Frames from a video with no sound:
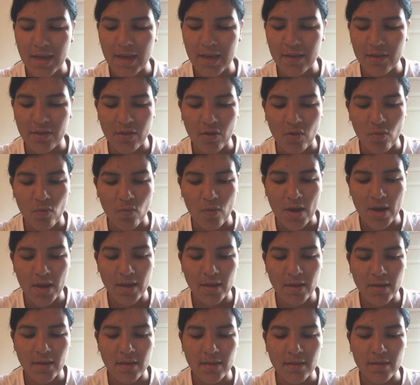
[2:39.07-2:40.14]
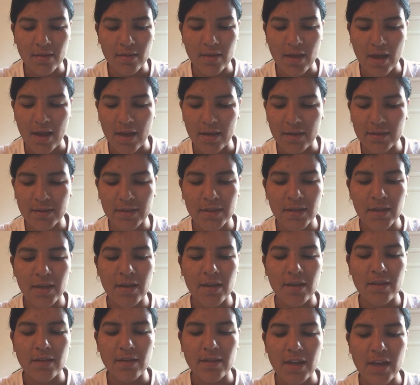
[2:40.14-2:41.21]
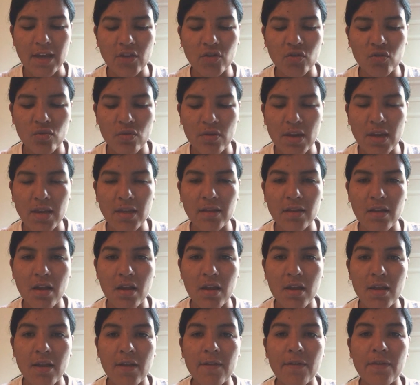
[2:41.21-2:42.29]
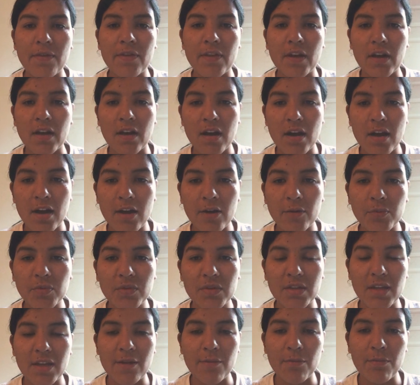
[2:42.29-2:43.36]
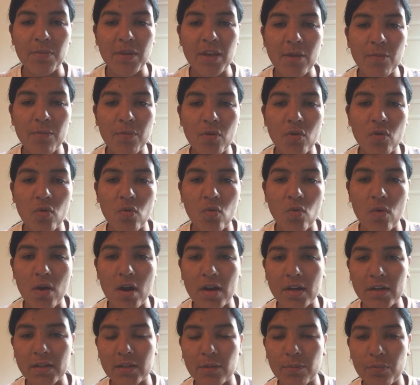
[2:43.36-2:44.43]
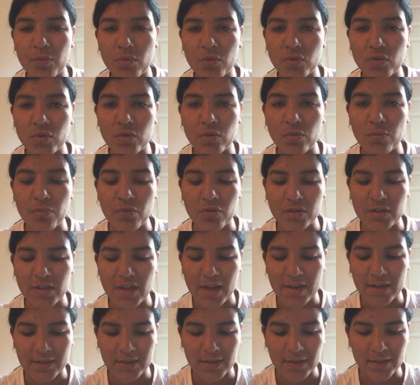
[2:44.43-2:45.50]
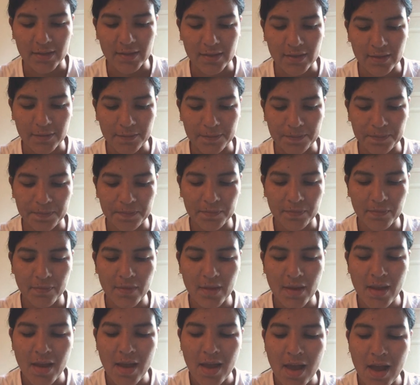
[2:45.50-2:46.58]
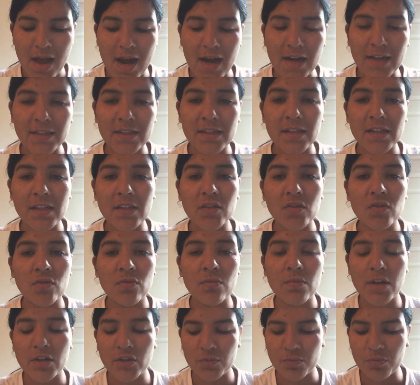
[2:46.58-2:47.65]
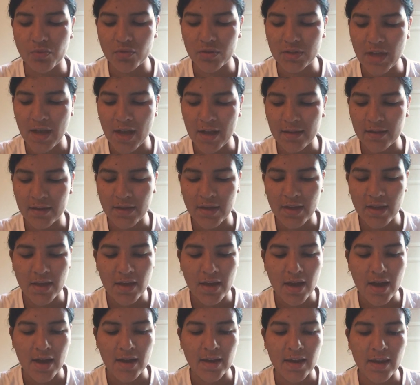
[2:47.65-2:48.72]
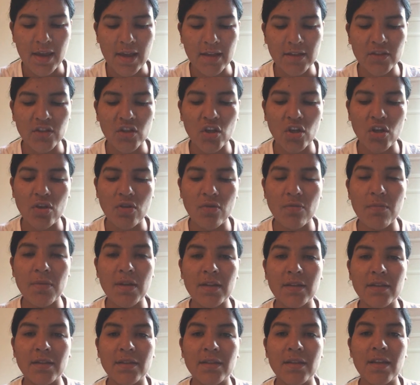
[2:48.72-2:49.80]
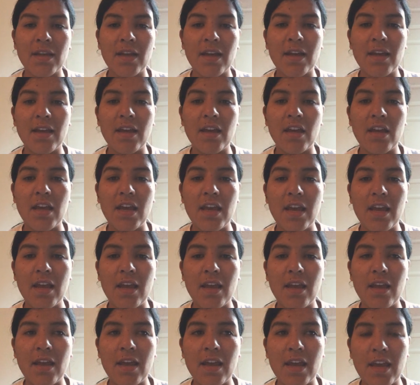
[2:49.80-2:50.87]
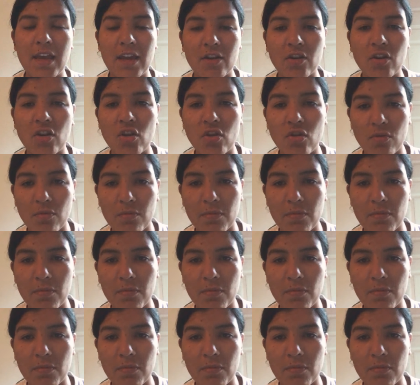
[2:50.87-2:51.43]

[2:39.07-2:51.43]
and the way that they train the cops and people who are supposed to protect us. I see so much brutality against humans versus